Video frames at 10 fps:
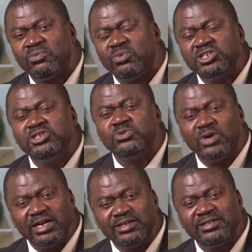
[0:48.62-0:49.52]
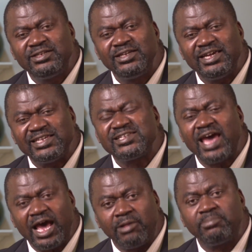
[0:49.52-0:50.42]
What you want is
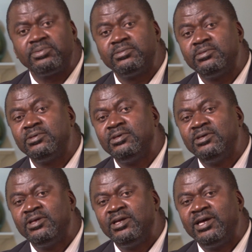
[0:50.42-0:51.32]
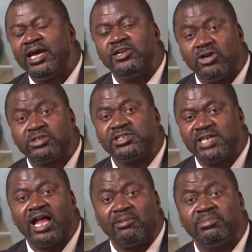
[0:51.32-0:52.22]
help, a doctor's
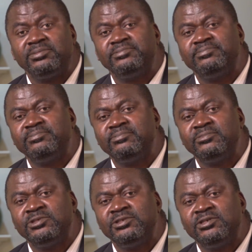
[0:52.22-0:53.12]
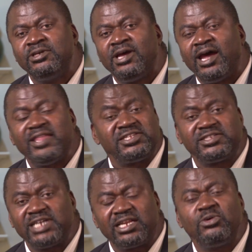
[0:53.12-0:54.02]
help. And that's
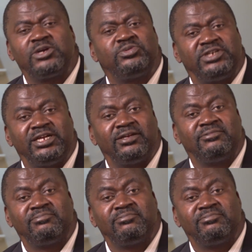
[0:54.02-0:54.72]
exactly what we did.